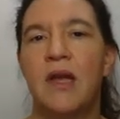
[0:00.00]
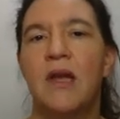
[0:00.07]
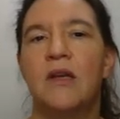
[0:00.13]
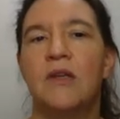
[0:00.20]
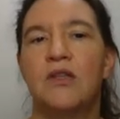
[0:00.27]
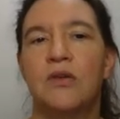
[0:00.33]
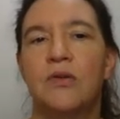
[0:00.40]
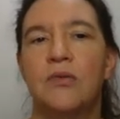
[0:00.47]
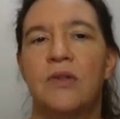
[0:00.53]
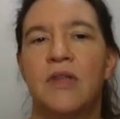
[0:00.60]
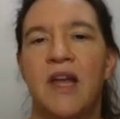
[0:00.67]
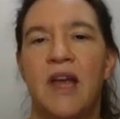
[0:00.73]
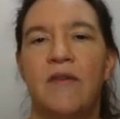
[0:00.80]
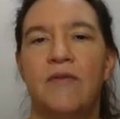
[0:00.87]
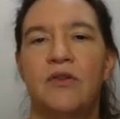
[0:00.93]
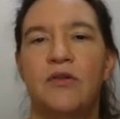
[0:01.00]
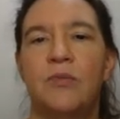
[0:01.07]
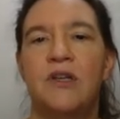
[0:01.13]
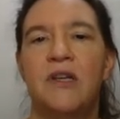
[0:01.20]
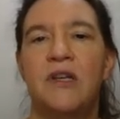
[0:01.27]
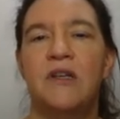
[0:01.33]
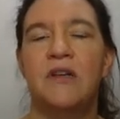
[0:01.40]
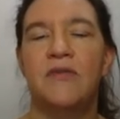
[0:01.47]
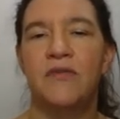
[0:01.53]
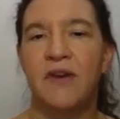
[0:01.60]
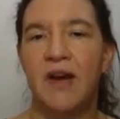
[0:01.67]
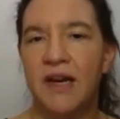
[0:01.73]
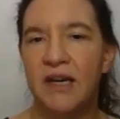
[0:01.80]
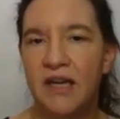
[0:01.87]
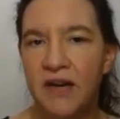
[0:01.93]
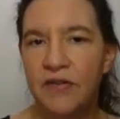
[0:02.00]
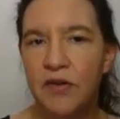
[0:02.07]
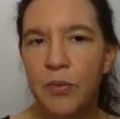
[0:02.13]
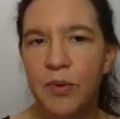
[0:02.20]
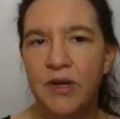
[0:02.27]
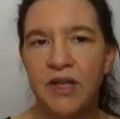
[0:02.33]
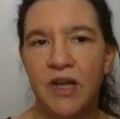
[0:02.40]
So they have to be defined everywhere.